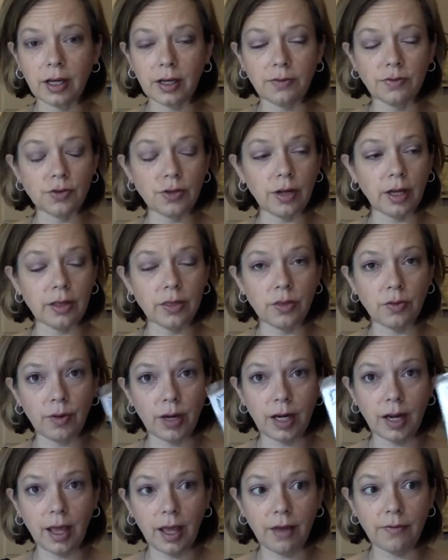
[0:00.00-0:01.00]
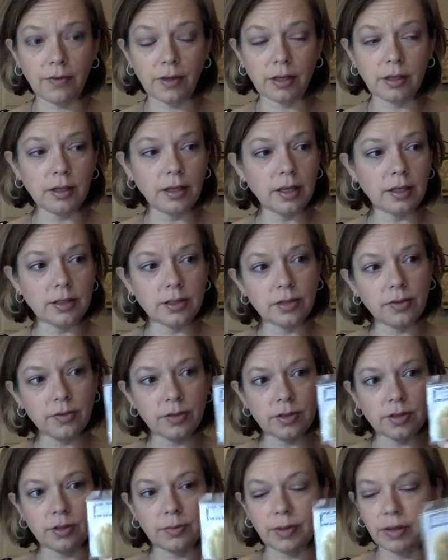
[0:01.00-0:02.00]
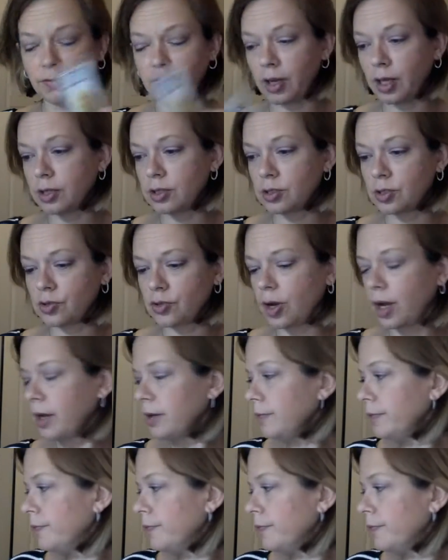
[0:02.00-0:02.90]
I've tried Thread Heaven, and so this will be fun to try.